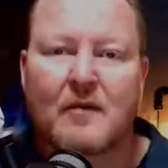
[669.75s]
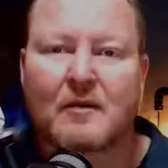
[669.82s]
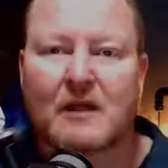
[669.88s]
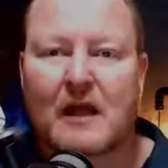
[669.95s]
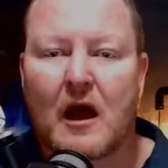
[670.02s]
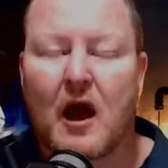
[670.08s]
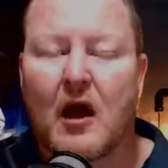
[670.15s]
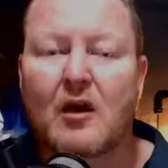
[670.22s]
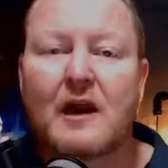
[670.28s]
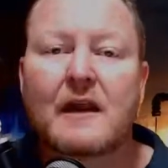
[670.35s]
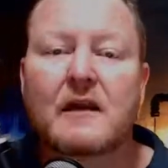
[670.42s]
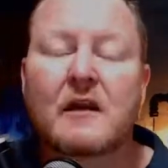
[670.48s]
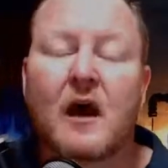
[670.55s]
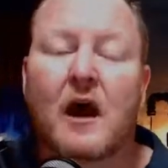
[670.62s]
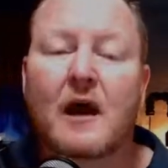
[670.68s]
But there are
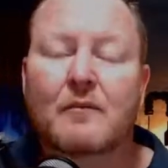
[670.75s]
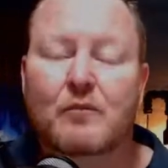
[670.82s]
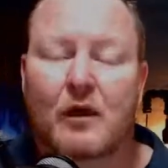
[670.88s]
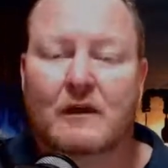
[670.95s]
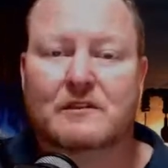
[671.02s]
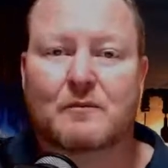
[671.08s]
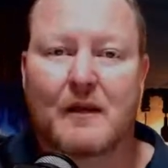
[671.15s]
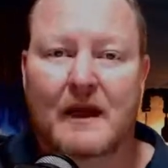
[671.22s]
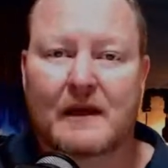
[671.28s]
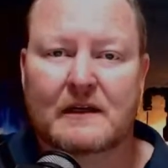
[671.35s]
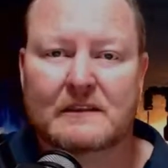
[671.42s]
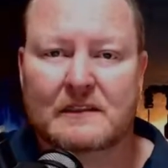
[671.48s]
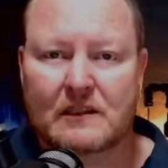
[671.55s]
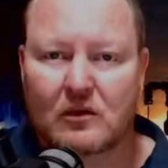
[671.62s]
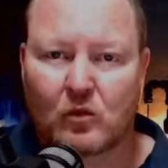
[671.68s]
only nine brush
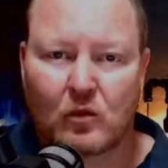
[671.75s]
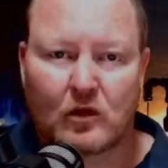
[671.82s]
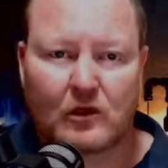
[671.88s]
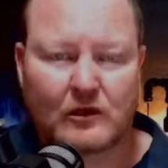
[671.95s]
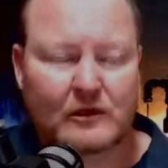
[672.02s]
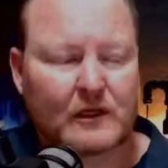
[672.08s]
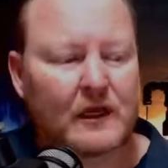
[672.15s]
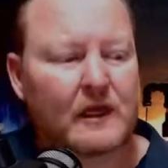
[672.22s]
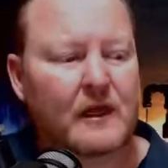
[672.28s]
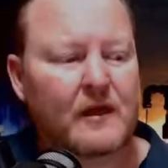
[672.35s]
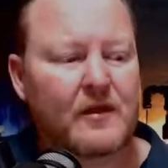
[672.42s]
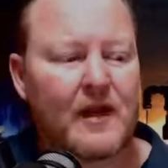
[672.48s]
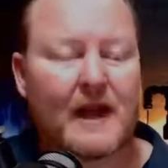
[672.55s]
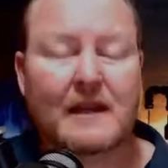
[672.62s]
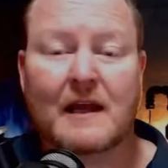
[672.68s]
makers in the world
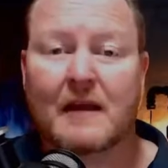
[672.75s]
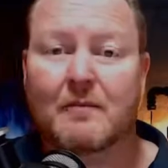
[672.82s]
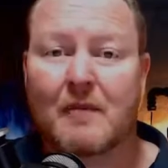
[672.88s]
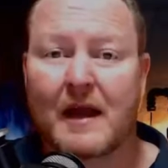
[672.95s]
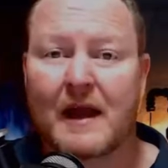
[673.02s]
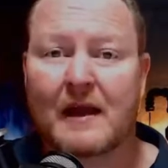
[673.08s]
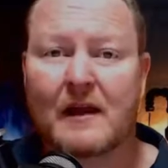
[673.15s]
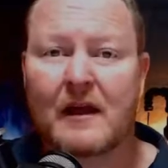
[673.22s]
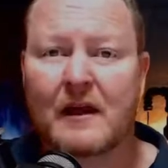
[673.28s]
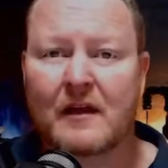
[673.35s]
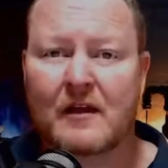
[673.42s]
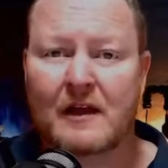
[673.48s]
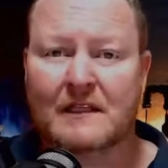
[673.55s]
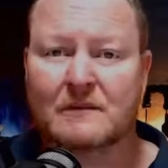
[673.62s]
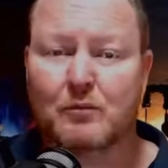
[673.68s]
that can make
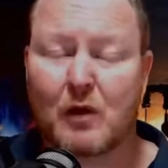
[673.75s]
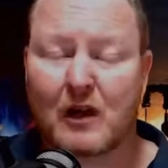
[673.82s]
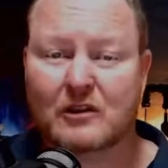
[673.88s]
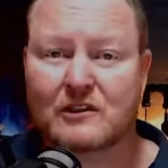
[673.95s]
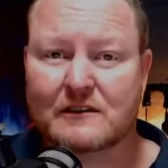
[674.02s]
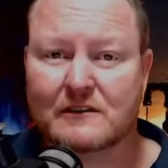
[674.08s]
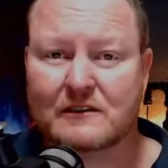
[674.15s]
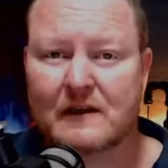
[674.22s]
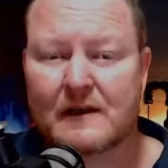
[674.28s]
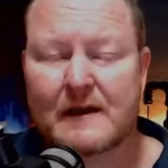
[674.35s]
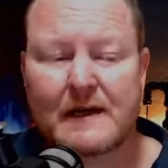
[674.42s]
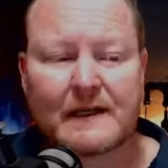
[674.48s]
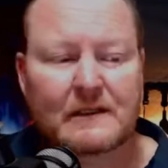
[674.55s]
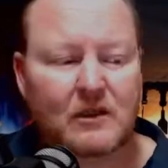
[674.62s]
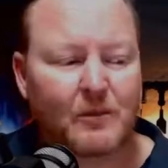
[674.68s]
these brushes.
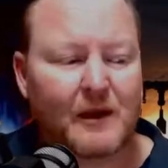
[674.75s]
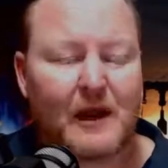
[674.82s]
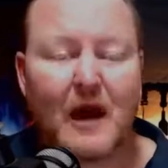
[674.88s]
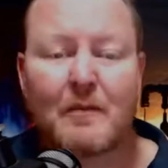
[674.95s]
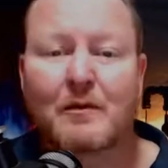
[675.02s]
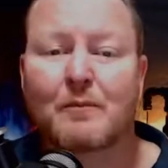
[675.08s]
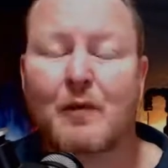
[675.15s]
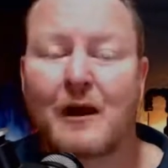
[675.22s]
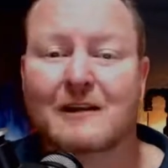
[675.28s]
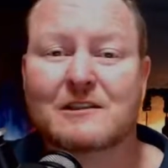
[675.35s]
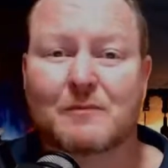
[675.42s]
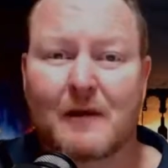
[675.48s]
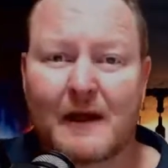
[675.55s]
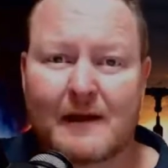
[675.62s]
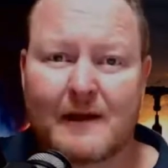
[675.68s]
To become a
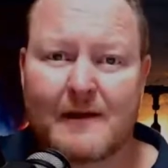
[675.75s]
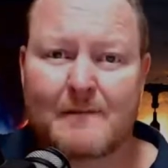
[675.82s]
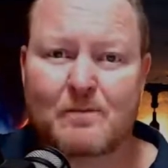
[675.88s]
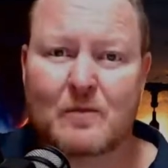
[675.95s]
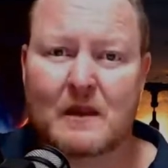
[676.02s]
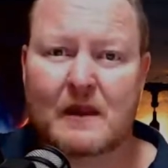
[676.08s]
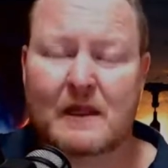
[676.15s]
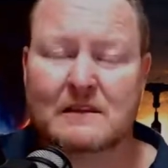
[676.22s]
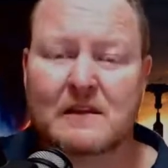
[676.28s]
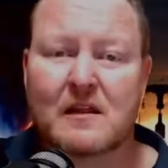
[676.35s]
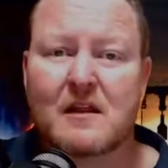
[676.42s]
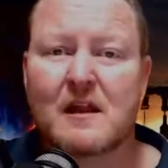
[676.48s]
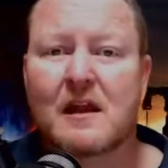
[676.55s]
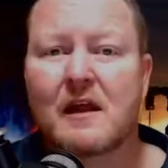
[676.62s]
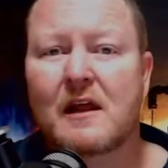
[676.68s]
brush maker, there's a
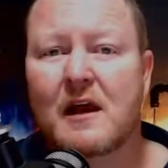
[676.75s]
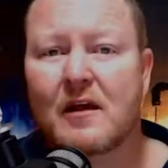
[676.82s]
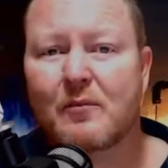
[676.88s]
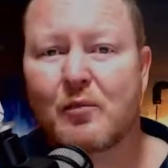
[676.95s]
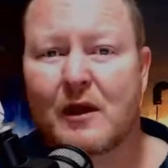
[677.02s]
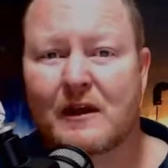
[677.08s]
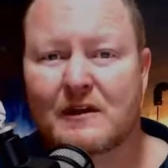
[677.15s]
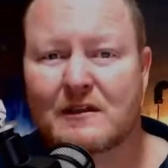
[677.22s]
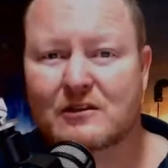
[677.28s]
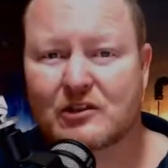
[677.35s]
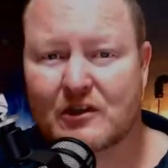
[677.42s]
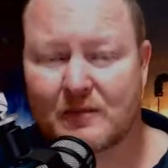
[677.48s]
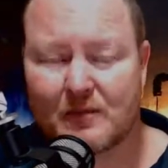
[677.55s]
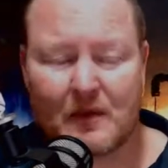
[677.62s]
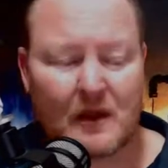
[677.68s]
three year
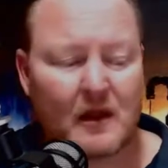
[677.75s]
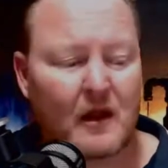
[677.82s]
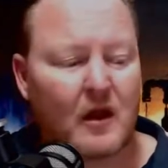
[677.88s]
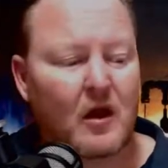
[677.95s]
apprenticeship.